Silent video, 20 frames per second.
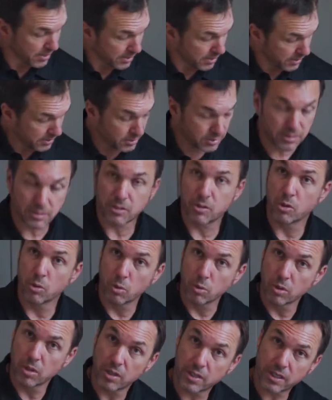it's
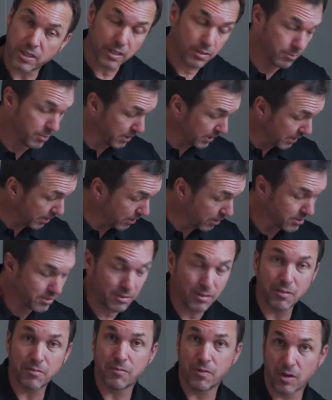cool looking, but then
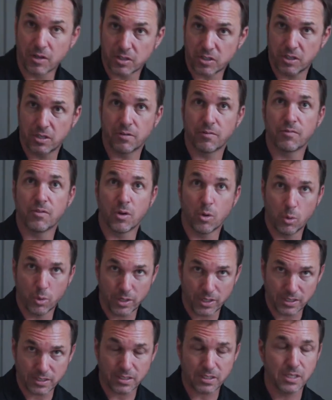also the function of
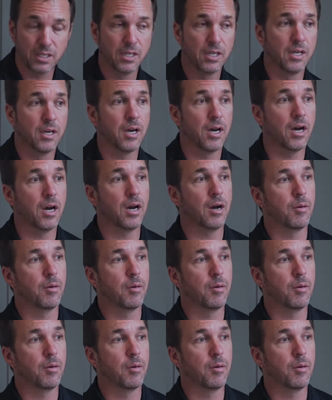noise. The